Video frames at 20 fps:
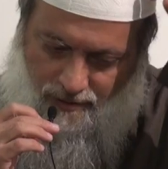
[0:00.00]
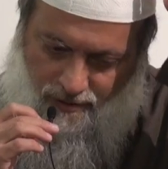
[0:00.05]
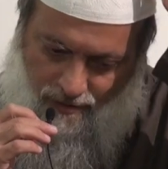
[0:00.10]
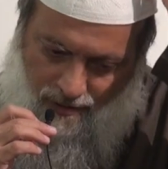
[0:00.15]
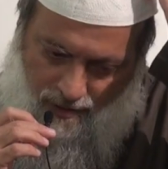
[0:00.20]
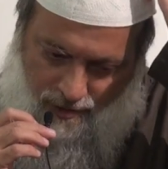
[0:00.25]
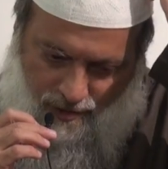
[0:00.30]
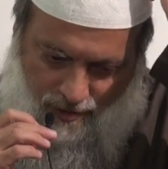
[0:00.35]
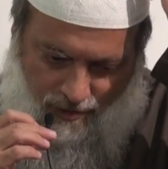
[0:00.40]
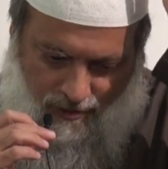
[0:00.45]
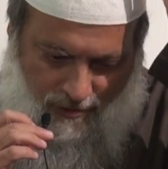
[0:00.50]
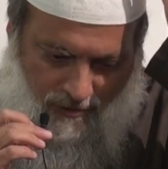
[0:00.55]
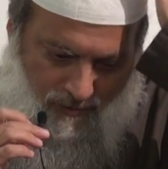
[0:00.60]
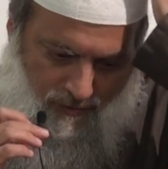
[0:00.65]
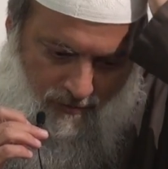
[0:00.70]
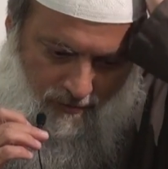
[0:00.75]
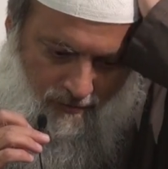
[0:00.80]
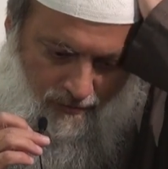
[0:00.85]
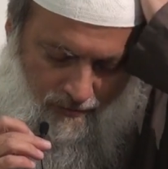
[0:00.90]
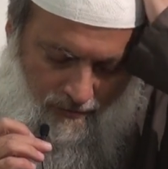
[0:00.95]
So this is,
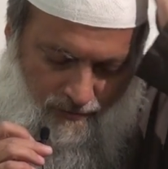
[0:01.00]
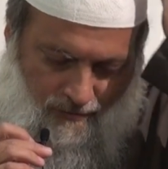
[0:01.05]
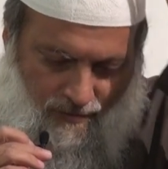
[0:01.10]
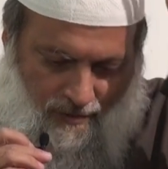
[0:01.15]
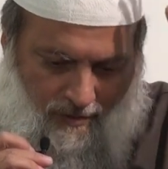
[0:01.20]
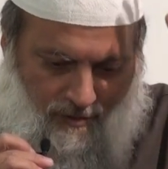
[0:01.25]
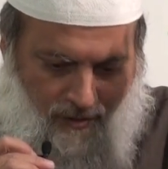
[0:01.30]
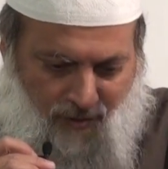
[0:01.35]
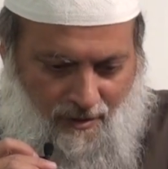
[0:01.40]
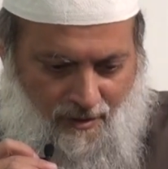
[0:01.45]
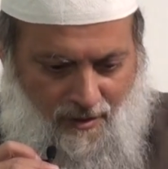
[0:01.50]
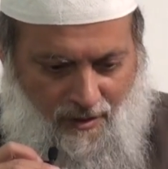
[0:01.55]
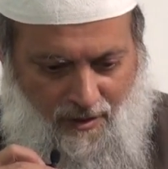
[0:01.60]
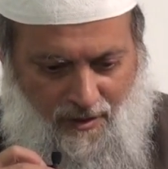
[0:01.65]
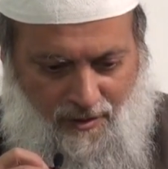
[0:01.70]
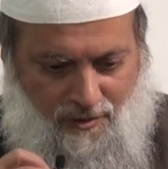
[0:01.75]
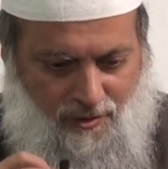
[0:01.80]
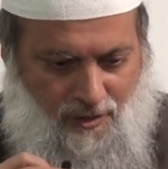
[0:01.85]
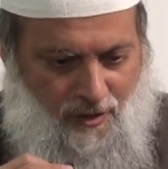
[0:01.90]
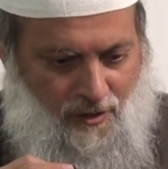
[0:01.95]

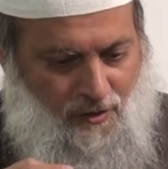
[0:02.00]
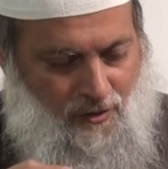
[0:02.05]
and